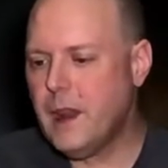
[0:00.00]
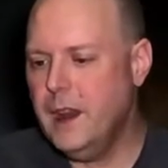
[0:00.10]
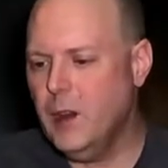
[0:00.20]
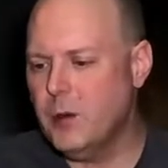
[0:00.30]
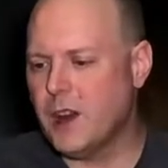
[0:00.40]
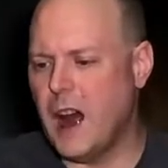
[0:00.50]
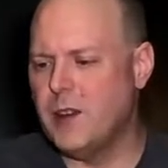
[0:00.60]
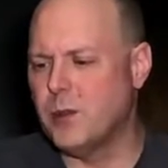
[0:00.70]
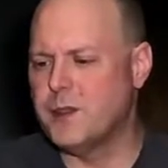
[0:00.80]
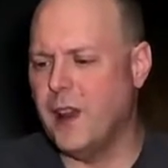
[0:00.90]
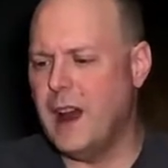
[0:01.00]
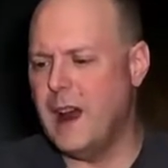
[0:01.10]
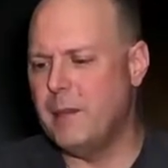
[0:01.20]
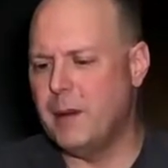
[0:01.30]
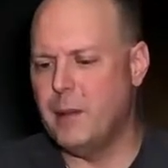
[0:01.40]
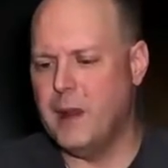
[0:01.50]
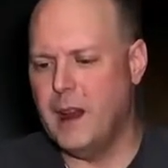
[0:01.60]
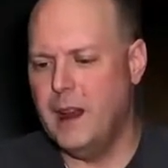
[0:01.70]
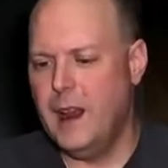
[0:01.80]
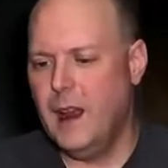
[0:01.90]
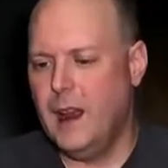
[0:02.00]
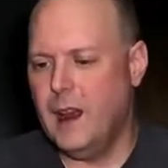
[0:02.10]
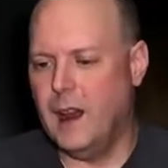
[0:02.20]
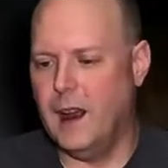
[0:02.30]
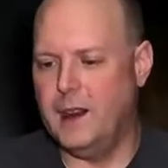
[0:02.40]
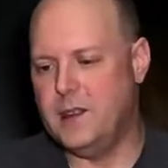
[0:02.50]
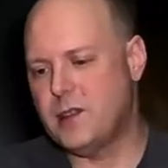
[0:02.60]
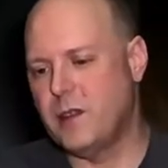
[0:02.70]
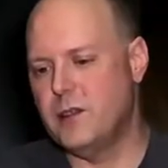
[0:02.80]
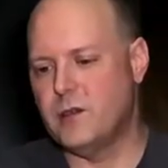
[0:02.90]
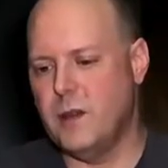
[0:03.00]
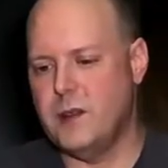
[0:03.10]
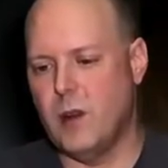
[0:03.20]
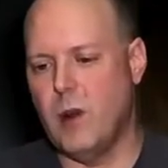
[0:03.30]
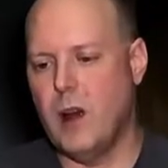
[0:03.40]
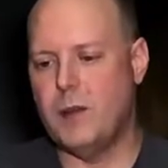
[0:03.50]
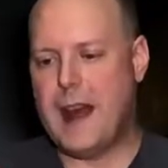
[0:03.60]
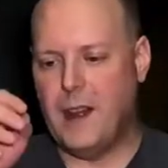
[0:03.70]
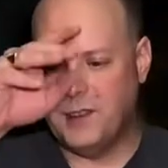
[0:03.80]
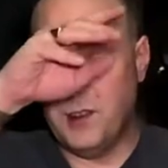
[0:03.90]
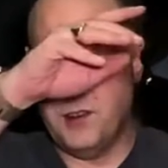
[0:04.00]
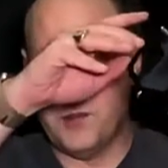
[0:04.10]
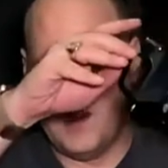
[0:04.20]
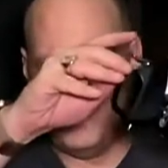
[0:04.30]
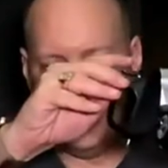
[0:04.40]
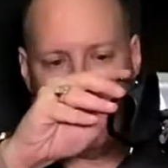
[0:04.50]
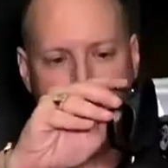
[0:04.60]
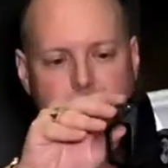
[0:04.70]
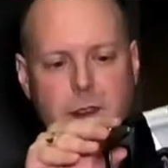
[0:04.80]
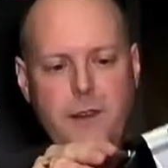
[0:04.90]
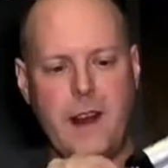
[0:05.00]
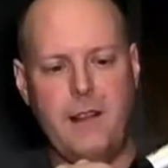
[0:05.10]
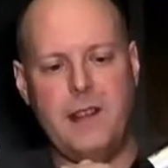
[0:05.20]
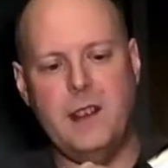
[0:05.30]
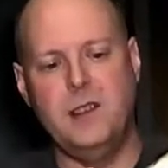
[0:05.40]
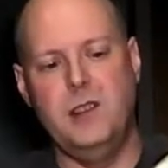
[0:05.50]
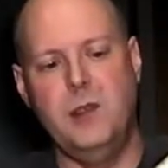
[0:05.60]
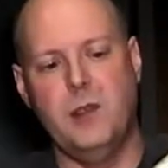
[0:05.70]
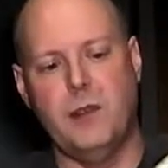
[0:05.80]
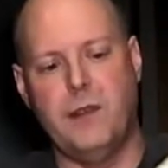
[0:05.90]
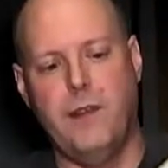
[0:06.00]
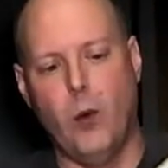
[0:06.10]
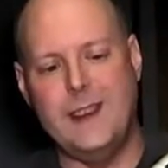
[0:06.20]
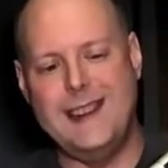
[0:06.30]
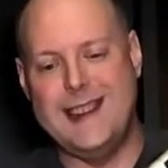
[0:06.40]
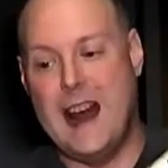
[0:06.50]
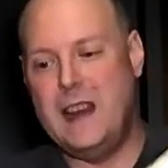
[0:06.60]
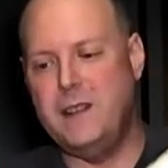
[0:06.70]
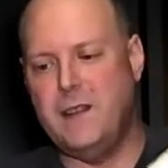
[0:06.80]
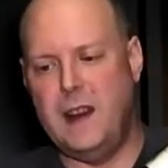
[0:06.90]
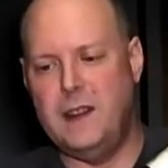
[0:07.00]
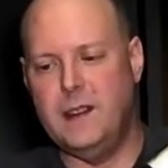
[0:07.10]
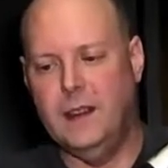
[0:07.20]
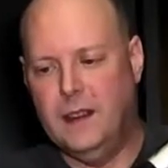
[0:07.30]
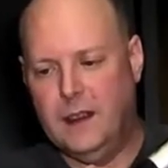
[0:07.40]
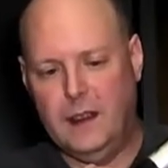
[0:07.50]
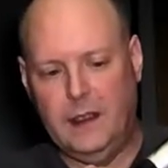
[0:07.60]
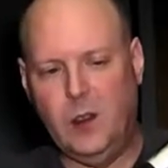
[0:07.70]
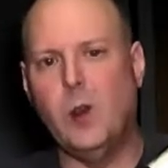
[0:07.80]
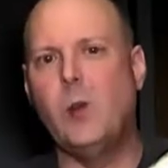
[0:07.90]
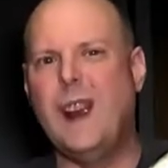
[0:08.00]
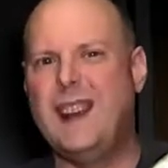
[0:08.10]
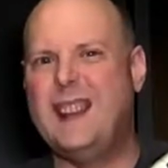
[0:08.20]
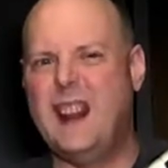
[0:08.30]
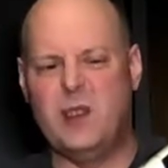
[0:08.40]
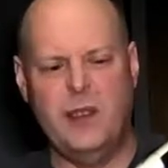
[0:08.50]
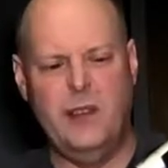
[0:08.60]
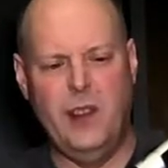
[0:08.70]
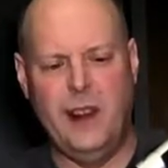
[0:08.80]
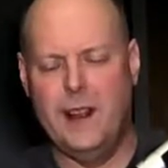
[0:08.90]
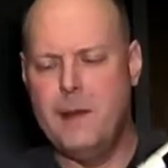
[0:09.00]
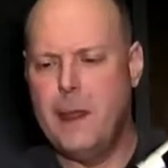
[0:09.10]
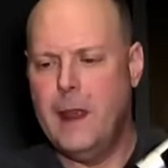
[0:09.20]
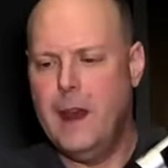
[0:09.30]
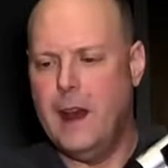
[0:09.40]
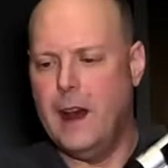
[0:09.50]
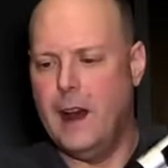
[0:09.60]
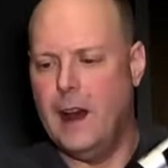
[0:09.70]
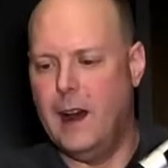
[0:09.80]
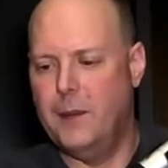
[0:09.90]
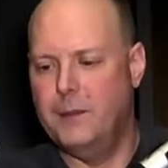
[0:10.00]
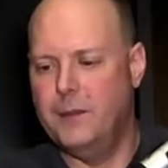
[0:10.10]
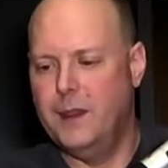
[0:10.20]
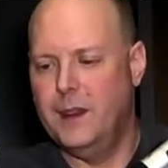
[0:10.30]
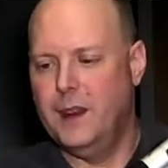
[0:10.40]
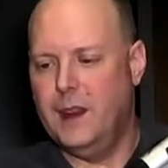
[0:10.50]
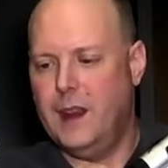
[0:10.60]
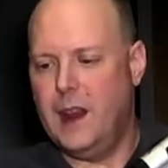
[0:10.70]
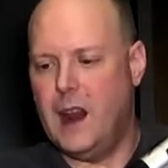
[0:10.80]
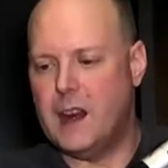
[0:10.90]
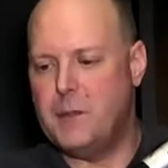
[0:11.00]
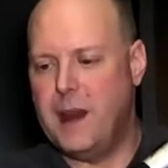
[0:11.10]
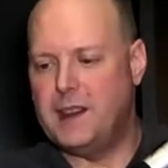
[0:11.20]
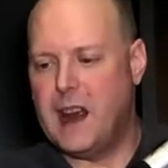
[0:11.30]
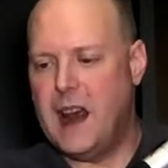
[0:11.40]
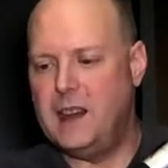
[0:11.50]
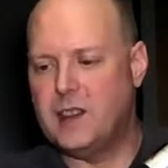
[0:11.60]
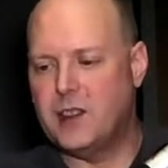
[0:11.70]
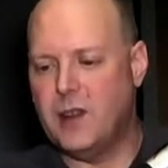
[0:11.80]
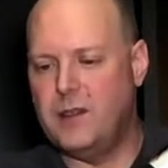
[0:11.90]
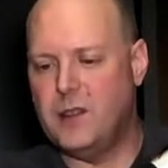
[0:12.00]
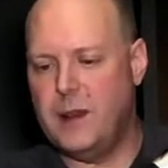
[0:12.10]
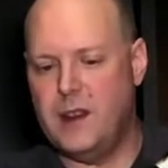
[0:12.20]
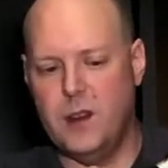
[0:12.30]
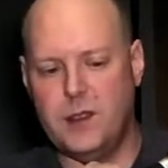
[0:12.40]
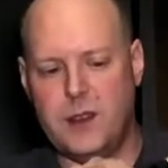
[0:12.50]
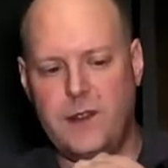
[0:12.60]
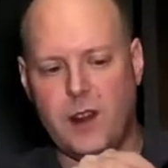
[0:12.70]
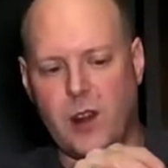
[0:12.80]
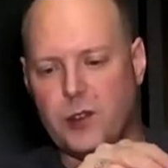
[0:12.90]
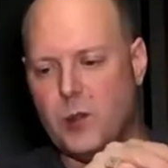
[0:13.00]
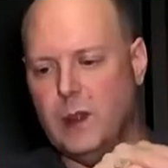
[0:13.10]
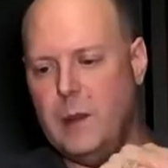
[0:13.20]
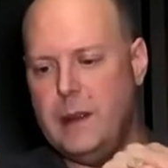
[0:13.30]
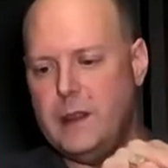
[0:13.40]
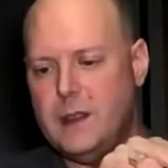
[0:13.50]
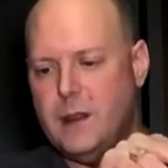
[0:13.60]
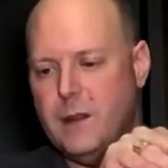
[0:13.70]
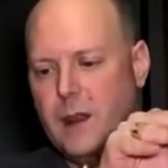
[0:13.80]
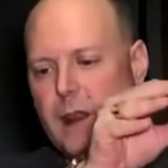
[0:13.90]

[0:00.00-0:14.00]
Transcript: Here where the condors fly, blah, blah, blah. Uh, he's described as dream terroir with altitudes ranging up to 5,249 feet. Couldn't quite get that extra foot, huh? Um, it occupies the highest extremes of Mendoza's viticultural limits.